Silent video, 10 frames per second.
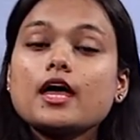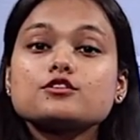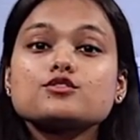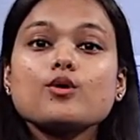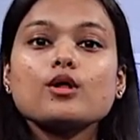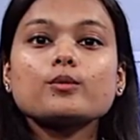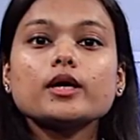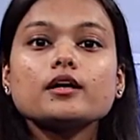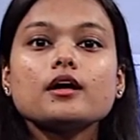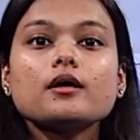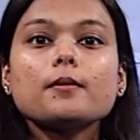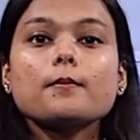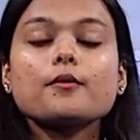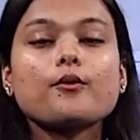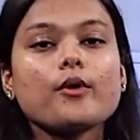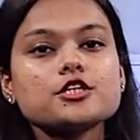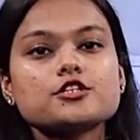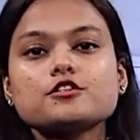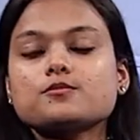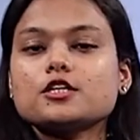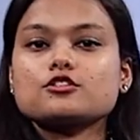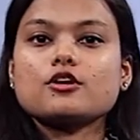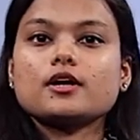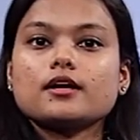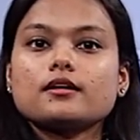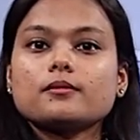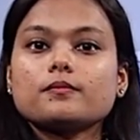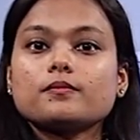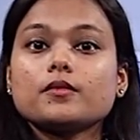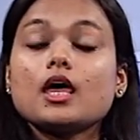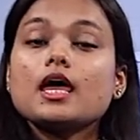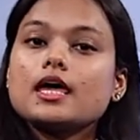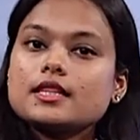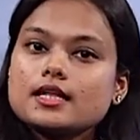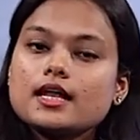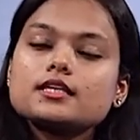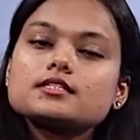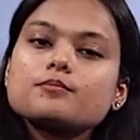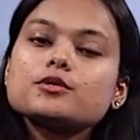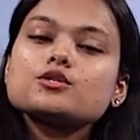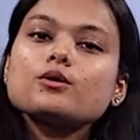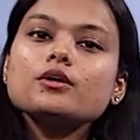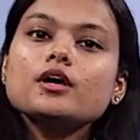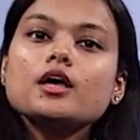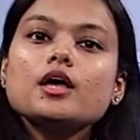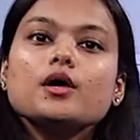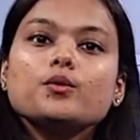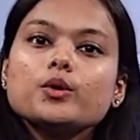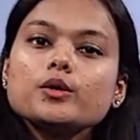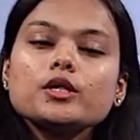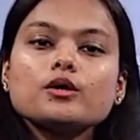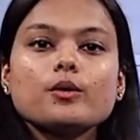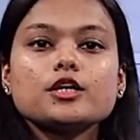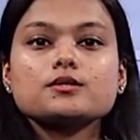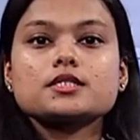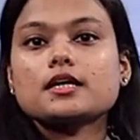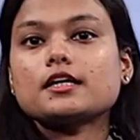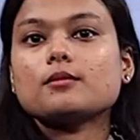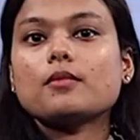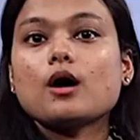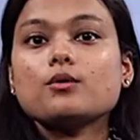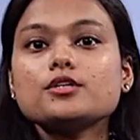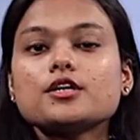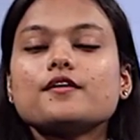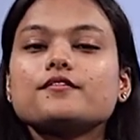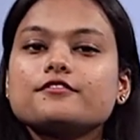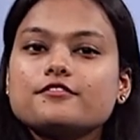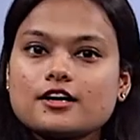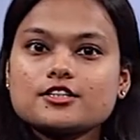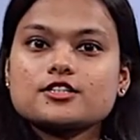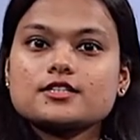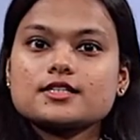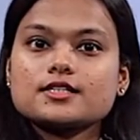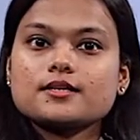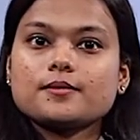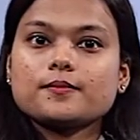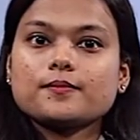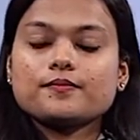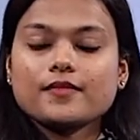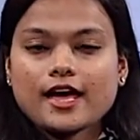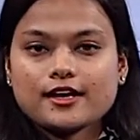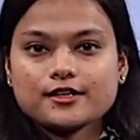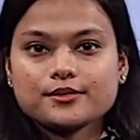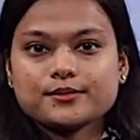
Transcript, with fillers: and solving questions based on it. In the next episode, we were going to study about functions. Thank